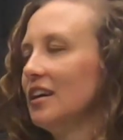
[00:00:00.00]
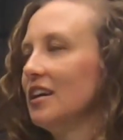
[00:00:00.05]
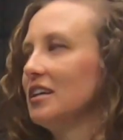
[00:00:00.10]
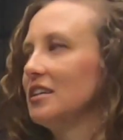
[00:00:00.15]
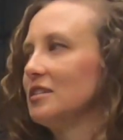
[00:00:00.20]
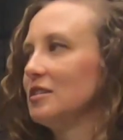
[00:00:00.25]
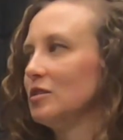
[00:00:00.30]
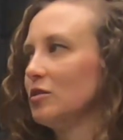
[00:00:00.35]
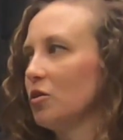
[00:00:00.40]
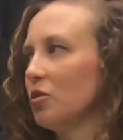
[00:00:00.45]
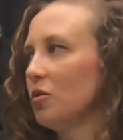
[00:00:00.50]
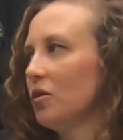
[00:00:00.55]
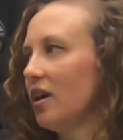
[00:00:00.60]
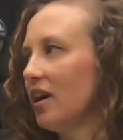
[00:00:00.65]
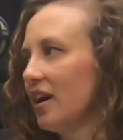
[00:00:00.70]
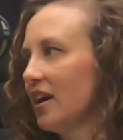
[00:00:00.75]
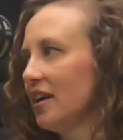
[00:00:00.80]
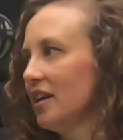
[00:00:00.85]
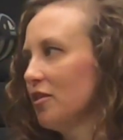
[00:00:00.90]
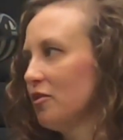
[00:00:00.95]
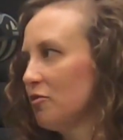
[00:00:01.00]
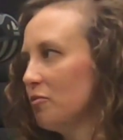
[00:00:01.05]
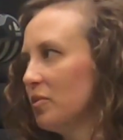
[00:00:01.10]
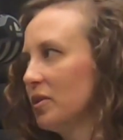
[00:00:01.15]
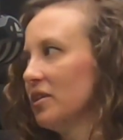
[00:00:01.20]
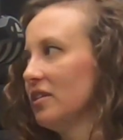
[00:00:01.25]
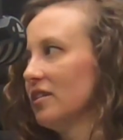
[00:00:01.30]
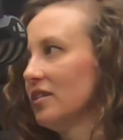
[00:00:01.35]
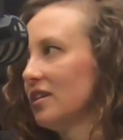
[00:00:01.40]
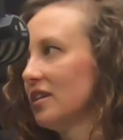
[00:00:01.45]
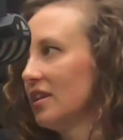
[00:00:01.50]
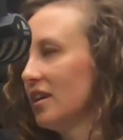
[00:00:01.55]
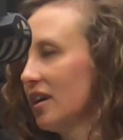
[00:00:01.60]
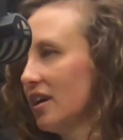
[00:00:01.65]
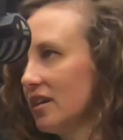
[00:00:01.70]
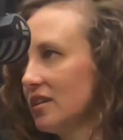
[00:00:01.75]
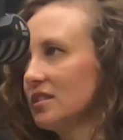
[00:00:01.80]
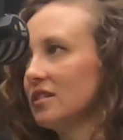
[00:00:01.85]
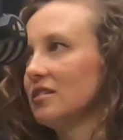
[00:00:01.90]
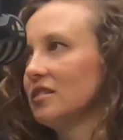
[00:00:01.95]
So I have built an
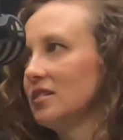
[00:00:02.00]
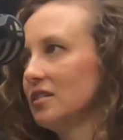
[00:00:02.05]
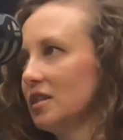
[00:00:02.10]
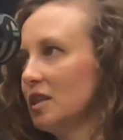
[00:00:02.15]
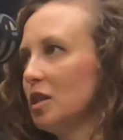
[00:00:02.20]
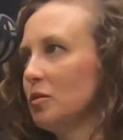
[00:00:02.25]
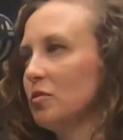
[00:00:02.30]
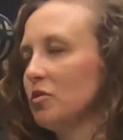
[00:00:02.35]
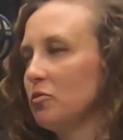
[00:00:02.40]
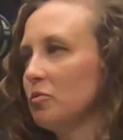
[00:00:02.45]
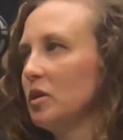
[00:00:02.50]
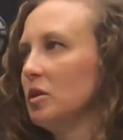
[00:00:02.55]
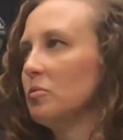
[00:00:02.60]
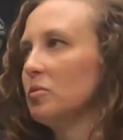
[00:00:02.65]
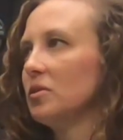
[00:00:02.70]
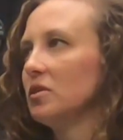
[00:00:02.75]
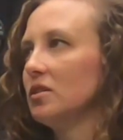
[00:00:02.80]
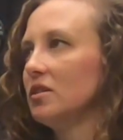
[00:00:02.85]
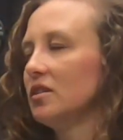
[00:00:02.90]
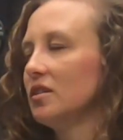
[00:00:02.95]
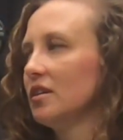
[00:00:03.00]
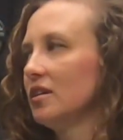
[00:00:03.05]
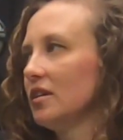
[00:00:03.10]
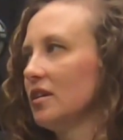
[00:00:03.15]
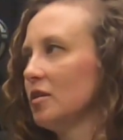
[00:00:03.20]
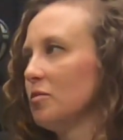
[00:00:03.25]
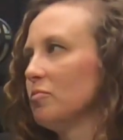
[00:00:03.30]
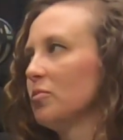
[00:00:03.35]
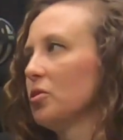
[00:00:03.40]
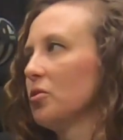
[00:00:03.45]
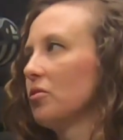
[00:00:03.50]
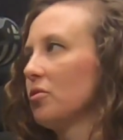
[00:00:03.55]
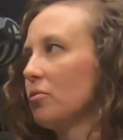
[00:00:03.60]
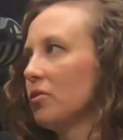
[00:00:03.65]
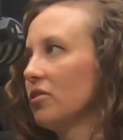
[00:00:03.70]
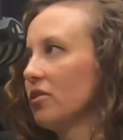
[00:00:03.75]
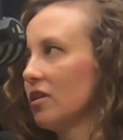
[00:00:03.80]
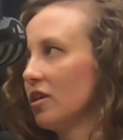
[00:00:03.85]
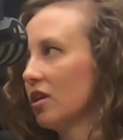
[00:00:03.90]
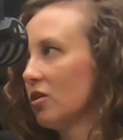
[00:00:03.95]
excellent team of people, both
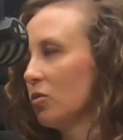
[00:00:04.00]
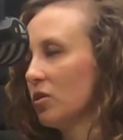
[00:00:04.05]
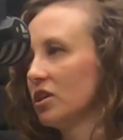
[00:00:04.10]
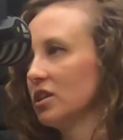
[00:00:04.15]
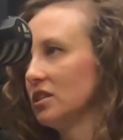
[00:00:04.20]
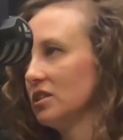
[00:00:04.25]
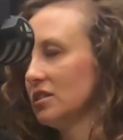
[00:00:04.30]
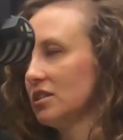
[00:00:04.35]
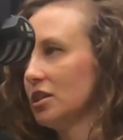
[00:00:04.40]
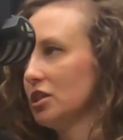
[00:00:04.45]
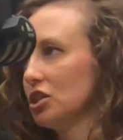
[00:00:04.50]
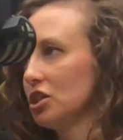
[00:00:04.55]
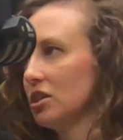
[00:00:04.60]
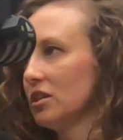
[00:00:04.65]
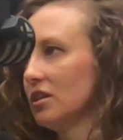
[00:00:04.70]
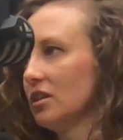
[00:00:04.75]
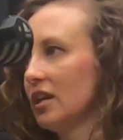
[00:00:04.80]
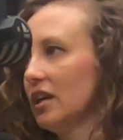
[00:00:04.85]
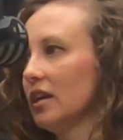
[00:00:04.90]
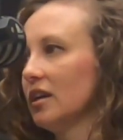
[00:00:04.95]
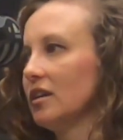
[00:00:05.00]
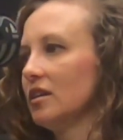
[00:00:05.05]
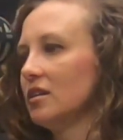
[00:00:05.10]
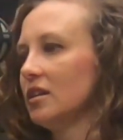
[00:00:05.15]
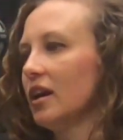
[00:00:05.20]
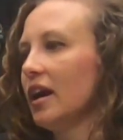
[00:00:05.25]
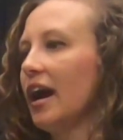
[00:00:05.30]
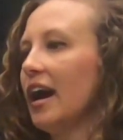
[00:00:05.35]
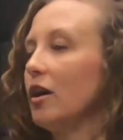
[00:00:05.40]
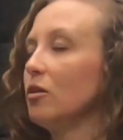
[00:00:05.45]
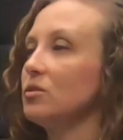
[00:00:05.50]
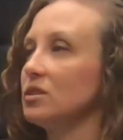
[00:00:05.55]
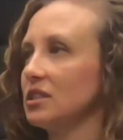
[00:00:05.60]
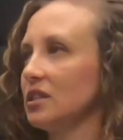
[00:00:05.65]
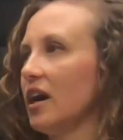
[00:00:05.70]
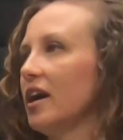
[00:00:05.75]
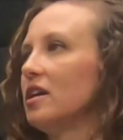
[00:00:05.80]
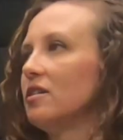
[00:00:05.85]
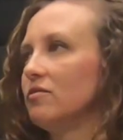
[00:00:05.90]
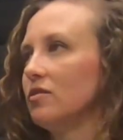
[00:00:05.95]
within our organization and
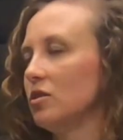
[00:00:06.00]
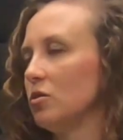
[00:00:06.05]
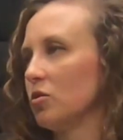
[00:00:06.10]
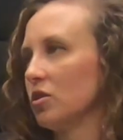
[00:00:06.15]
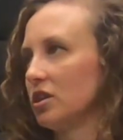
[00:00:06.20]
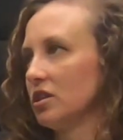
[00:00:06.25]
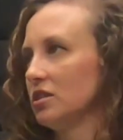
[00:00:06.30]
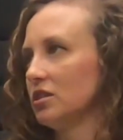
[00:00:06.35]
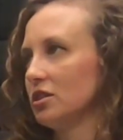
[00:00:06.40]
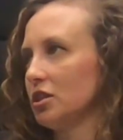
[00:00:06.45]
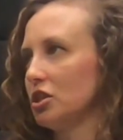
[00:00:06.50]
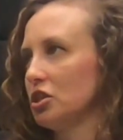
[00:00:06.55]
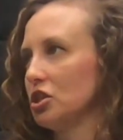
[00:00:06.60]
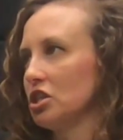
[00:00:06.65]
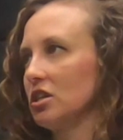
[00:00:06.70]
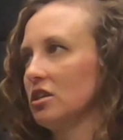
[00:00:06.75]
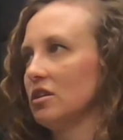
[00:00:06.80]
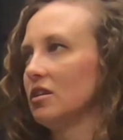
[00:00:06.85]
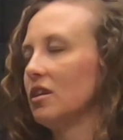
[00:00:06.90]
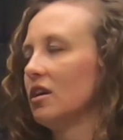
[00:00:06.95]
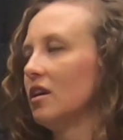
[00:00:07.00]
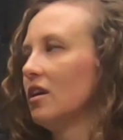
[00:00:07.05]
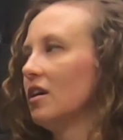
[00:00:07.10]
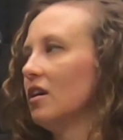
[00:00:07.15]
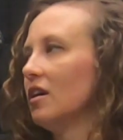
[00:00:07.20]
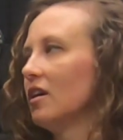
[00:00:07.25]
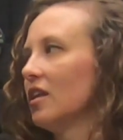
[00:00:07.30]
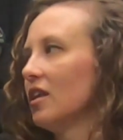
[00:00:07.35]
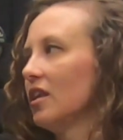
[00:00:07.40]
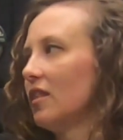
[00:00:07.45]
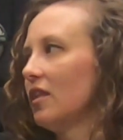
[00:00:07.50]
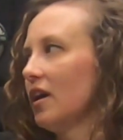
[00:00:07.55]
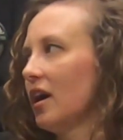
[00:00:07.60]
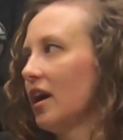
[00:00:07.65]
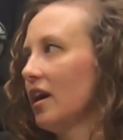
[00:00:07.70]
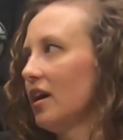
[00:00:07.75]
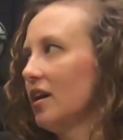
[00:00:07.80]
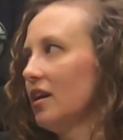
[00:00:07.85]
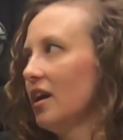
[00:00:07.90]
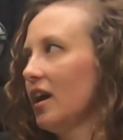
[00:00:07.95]
outside of the organization,
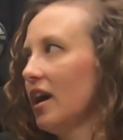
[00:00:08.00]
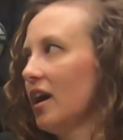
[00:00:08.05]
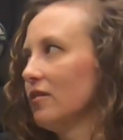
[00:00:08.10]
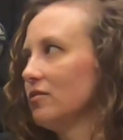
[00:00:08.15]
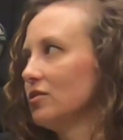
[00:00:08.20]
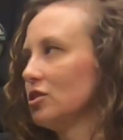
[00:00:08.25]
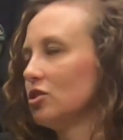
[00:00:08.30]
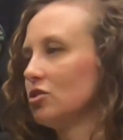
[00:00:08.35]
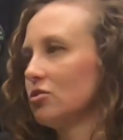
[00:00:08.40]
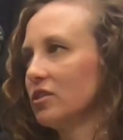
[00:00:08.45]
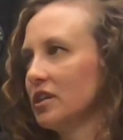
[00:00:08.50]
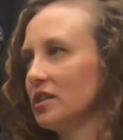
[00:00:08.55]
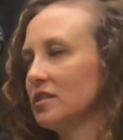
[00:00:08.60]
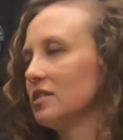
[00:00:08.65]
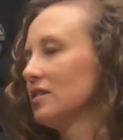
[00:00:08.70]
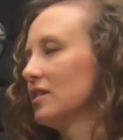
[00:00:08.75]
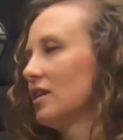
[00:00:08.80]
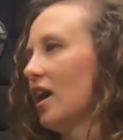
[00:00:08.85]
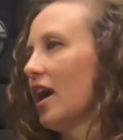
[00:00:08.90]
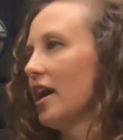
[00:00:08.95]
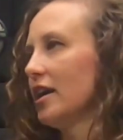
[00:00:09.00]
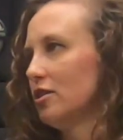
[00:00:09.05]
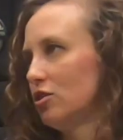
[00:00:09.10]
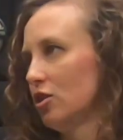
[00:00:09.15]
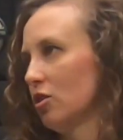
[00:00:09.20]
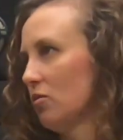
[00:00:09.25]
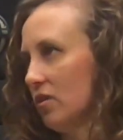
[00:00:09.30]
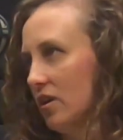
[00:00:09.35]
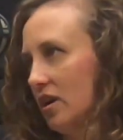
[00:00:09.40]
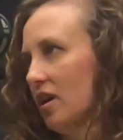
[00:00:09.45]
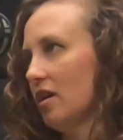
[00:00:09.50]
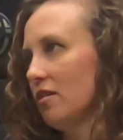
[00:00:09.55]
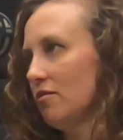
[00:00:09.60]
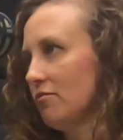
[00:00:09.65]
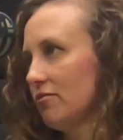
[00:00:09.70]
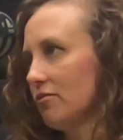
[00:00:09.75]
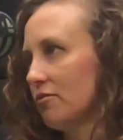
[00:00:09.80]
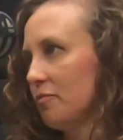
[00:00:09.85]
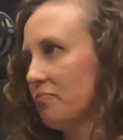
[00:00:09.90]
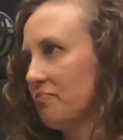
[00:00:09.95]
that have strengths that I don't
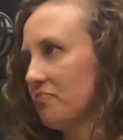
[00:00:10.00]
have.